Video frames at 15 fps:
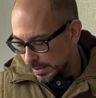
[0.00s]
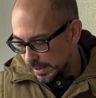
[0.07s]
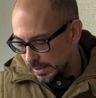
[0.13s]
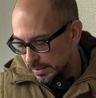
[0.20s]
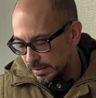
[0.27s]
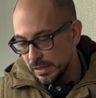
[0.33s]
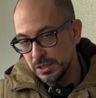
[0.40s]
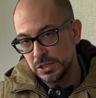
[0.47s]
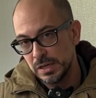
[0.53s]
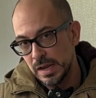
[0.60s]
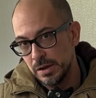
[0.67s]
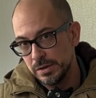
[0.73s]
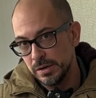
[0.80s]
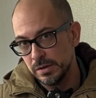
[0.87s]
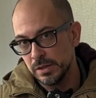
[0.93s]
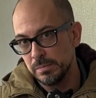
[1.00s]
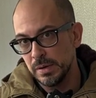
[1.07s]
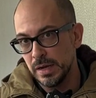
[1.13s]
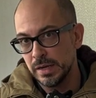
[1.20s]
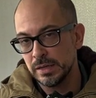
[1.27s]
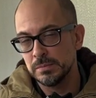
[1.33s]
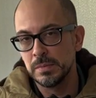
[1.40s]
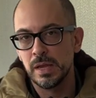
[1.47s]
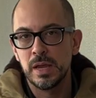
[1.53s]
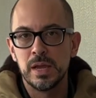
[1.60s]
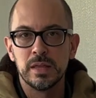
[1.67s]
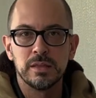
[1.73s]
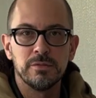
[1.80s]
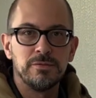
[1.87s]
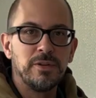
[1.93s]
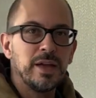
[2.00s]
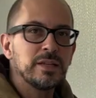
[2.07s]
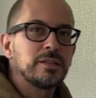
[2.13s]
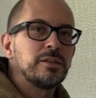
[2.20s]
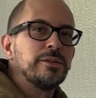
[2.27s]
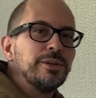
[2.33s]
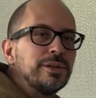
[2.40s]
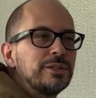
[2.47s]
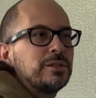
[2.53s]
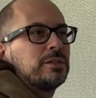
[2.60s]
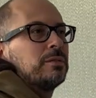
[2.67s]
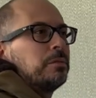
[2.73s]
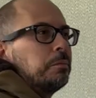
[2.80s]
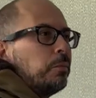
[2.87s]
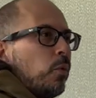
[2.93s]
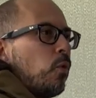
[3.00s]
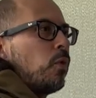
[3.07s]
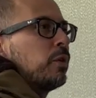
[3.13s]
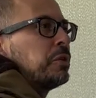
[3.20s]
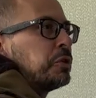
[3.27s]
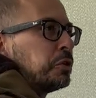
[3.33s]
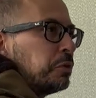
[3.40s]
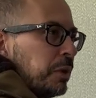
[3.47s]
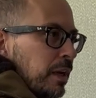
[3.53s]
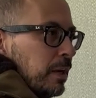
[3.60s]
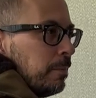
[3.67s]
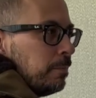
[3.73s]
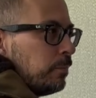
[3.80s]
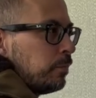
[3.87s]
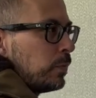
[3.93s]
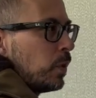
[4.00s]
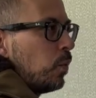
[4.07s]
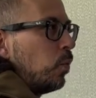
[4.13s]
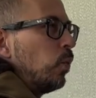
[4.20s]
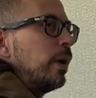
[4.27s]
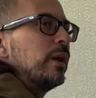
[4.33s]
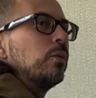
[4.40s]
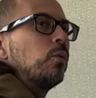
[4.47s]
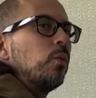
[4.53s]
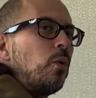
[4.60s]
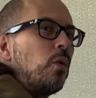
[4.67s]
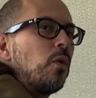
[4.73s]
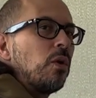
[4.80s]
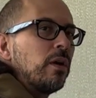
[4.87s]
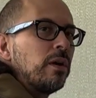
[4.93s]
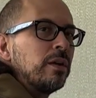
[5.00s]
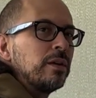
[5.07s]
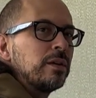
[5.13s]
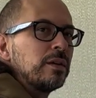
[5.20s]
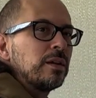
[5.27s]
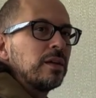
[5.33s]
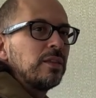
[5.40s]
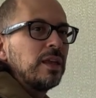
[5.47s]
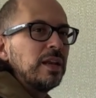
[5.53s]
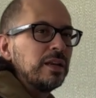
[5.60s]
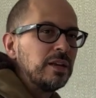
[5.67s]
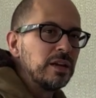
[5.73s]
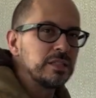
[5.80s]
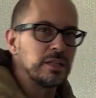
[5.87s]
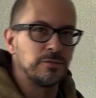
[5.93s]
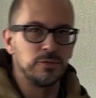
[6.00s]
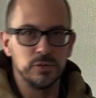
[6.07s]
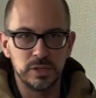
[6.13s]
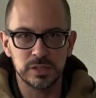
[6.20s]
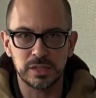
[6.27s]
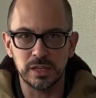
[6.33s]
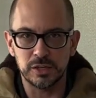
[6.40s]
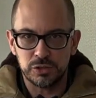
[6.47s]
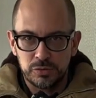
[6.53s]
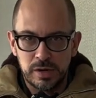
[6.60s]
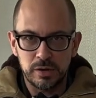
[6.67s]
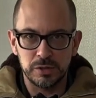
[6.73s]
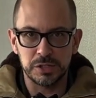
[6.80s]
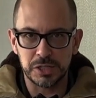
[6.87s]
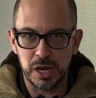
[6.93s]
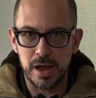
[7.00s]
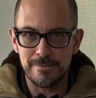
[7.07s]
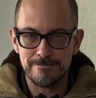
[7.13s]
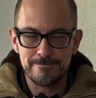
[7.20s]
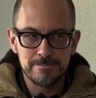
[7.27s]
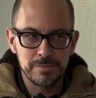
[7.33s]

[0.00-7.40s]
extension out here at the bottom, the vest looks more trim when worn than it does if you just get a straight on shot.